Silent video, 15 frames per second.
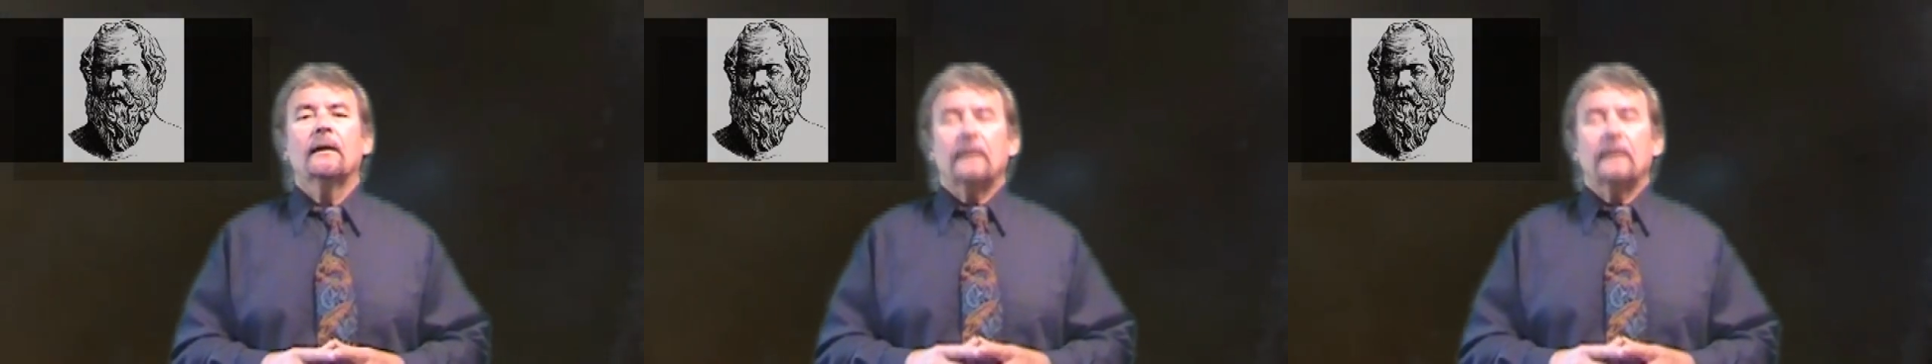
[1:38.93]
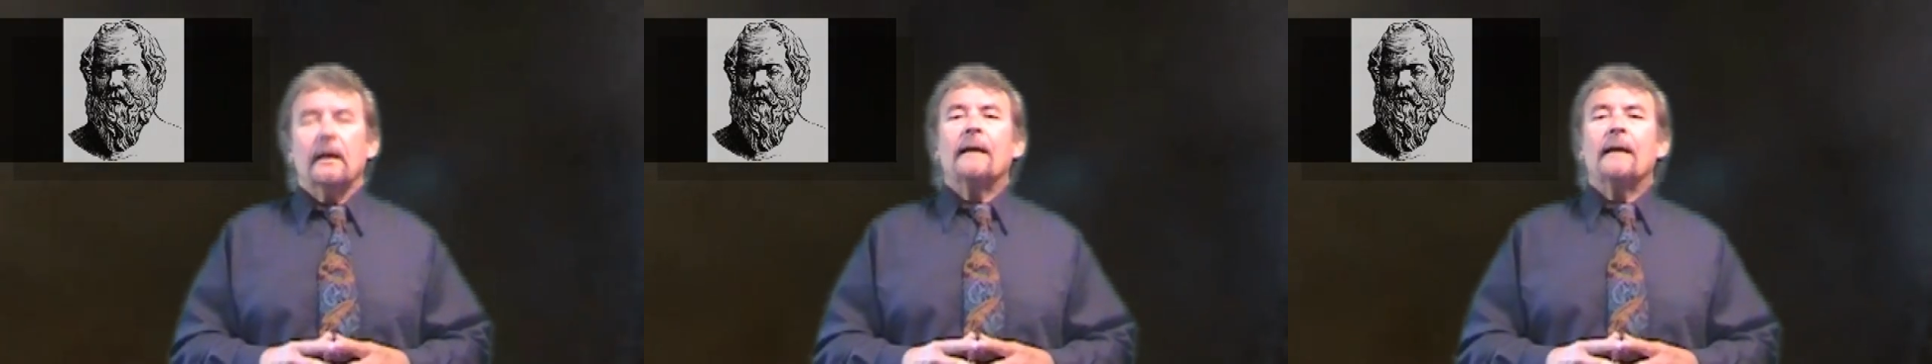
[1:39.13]

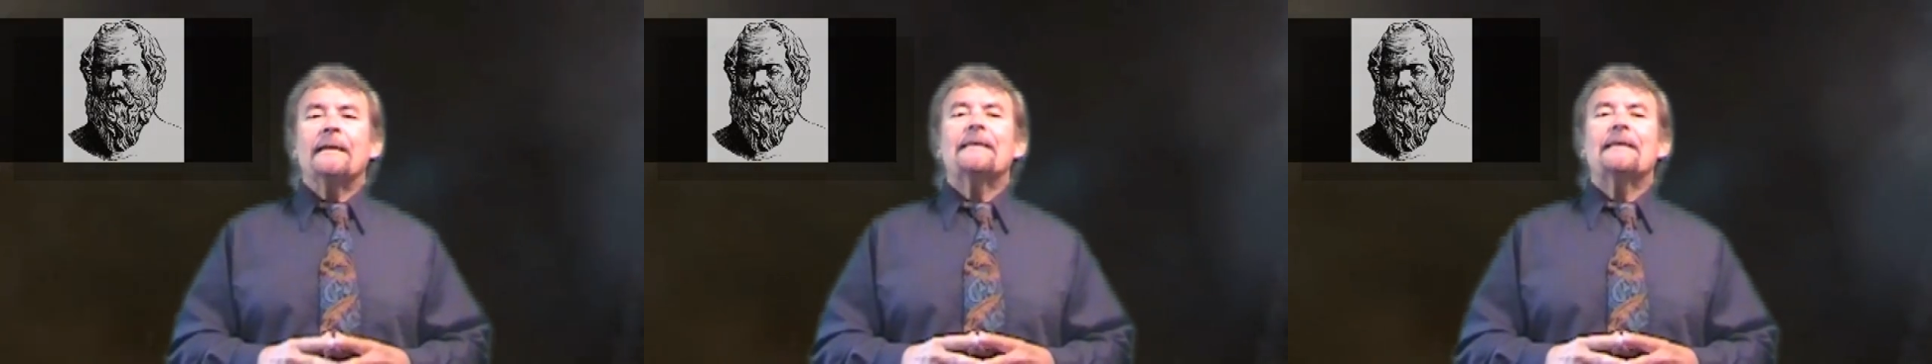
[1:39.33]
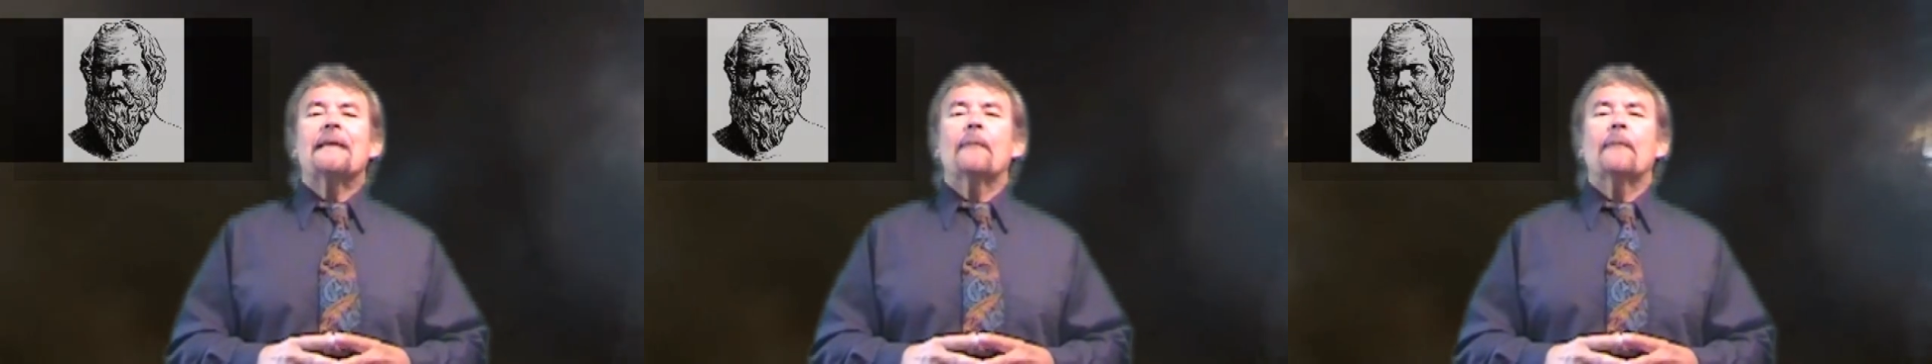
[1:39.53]
the
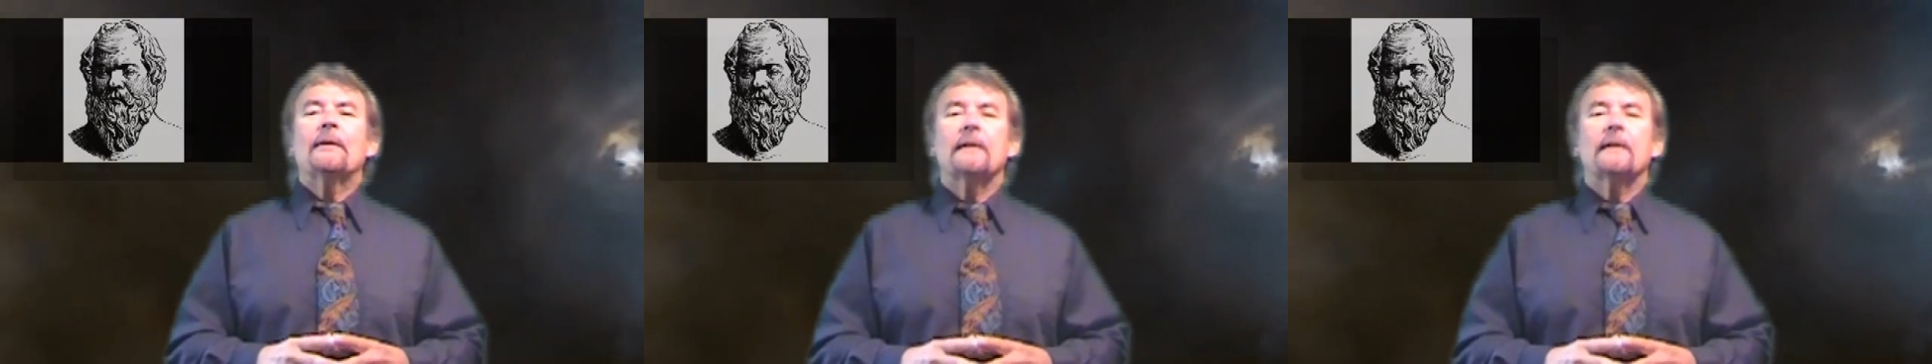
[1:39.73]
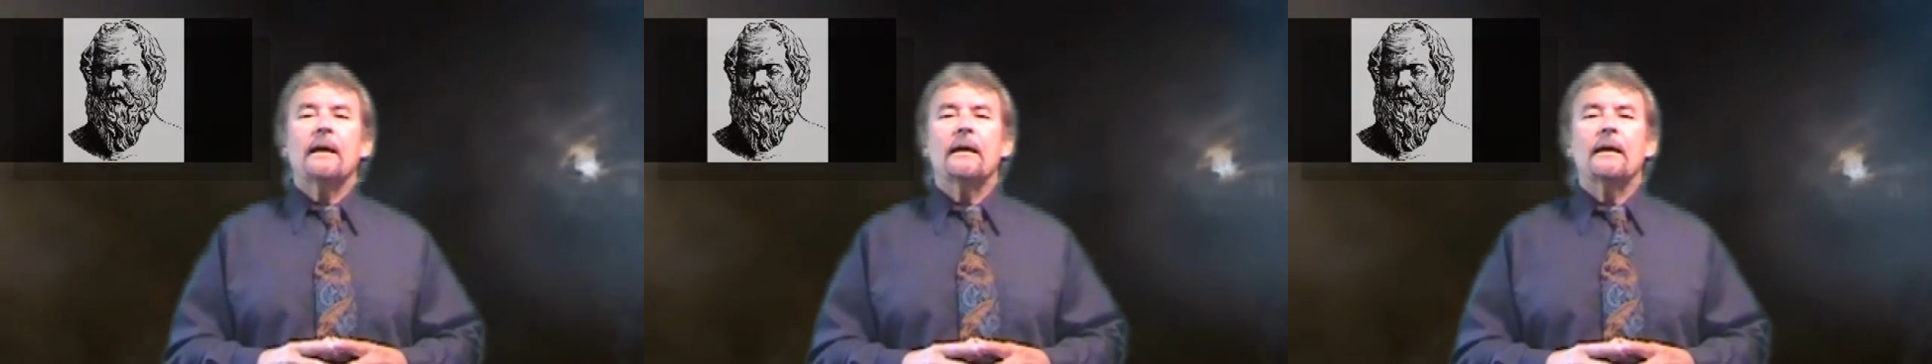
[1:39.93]

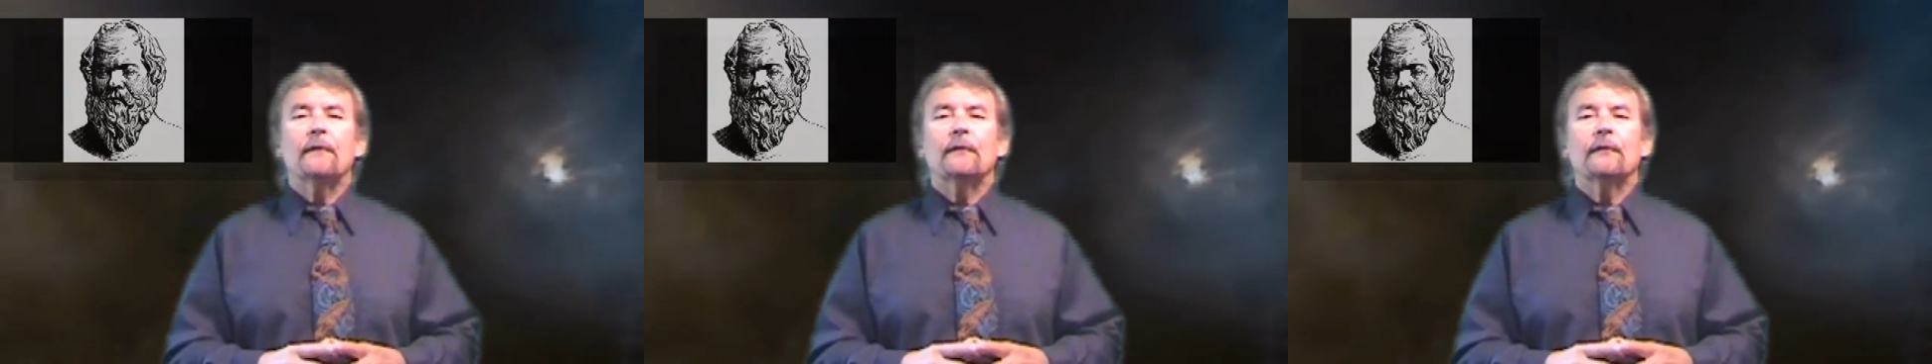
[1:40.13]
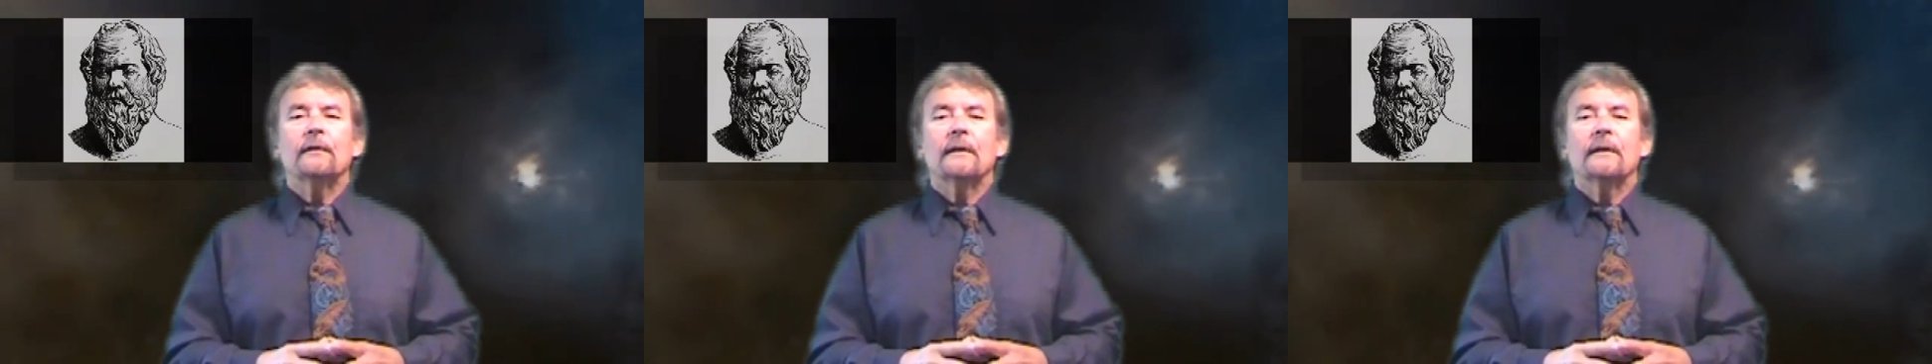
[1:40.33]
unexamined
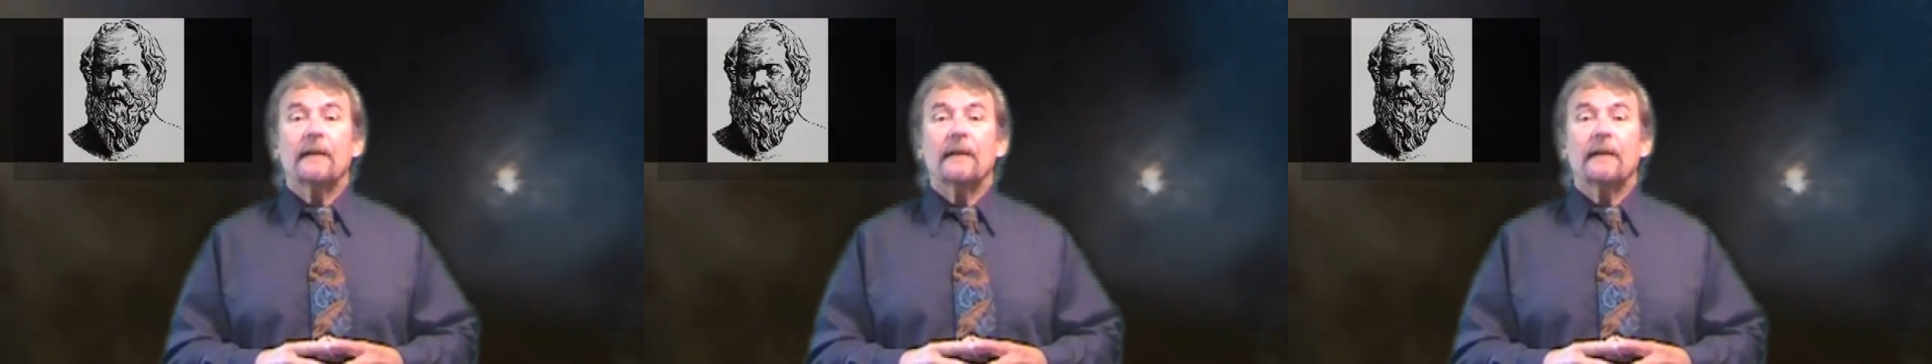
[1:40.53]
life